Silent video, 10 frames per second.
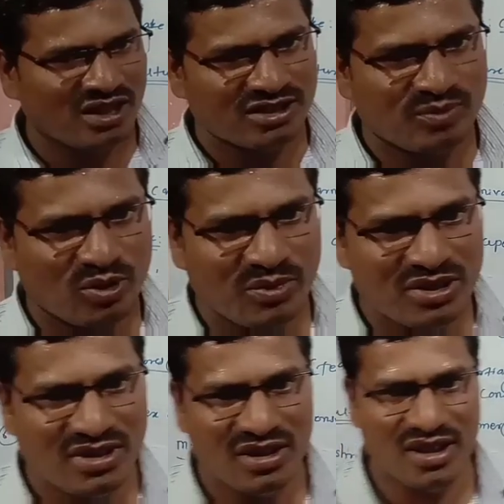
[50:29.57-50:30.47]

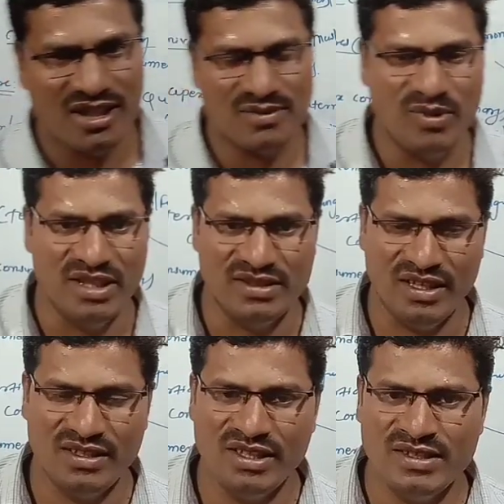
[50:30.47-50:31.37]
transformation takes place.
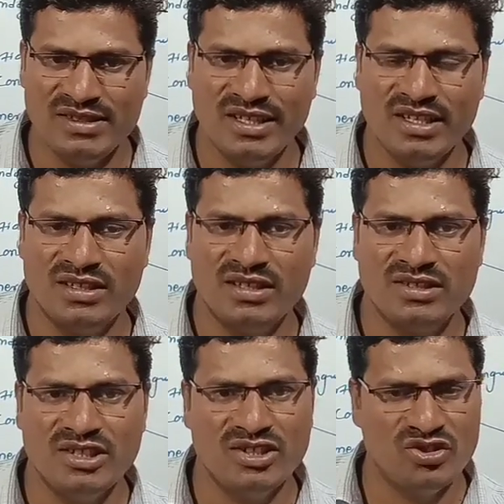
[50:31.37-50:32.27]
And this
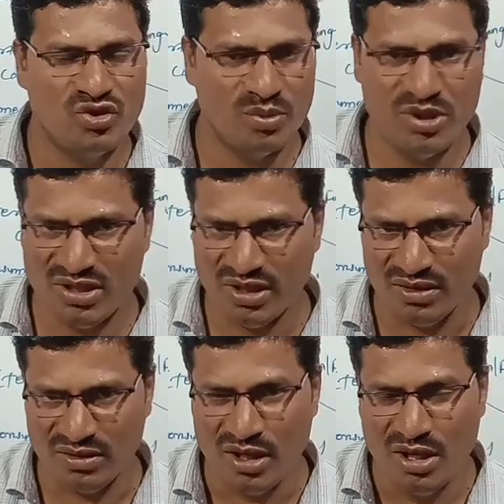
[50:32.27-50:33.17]
energy
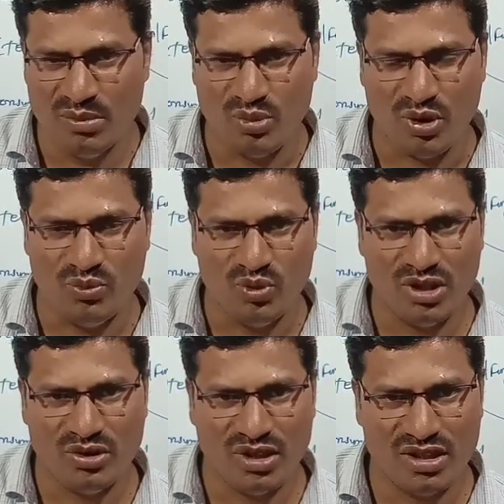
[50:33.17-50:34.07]
distribution from
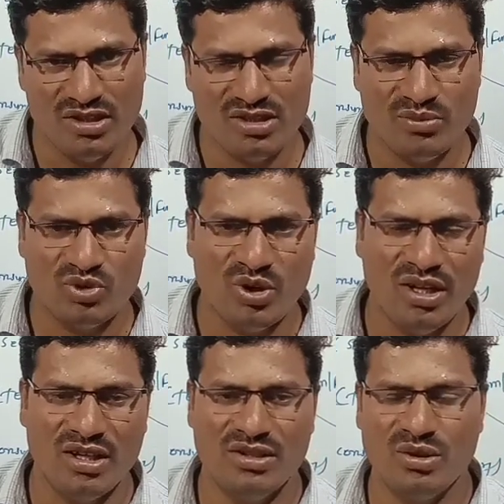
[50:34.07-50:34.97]
one organism to
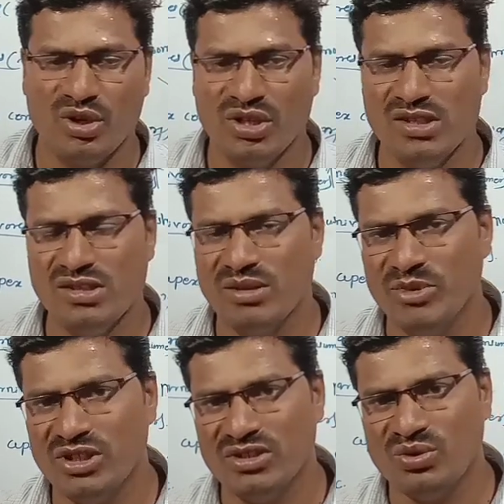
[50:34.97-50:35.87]
another organism,
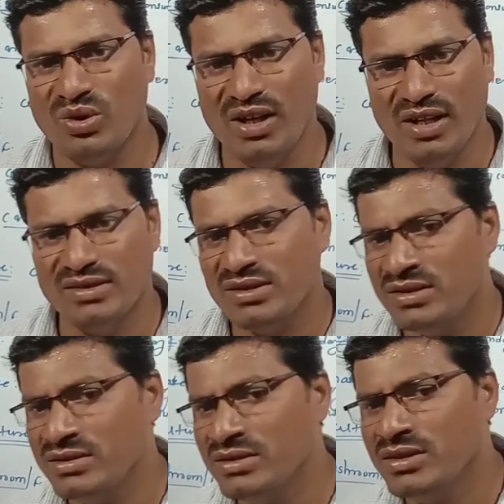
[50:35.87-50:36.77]
it is called as
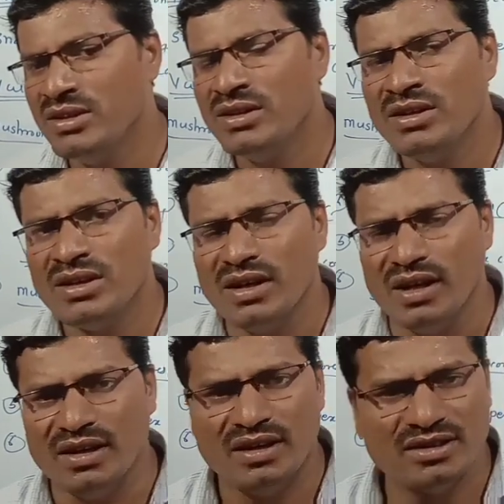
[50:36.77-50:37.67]
a
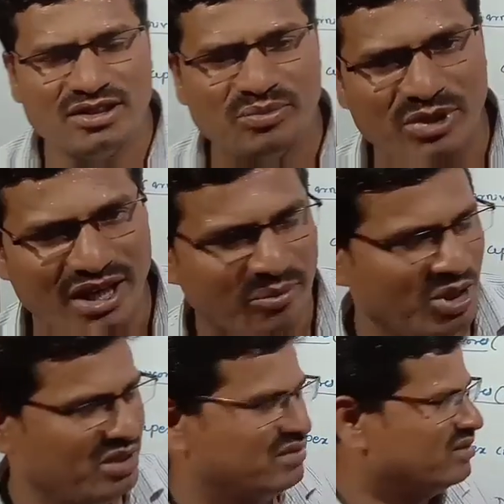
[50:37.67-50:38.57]
energy
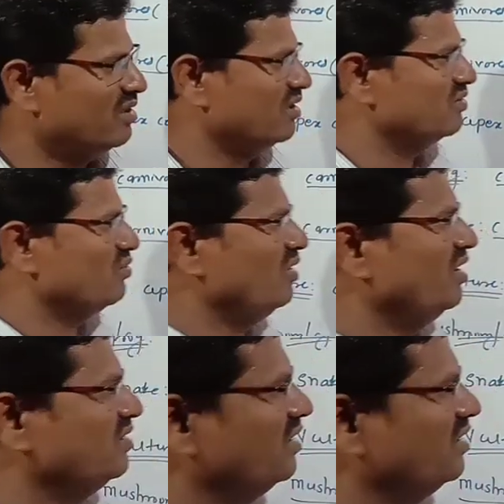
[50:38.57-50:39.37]
pyramid. It is called as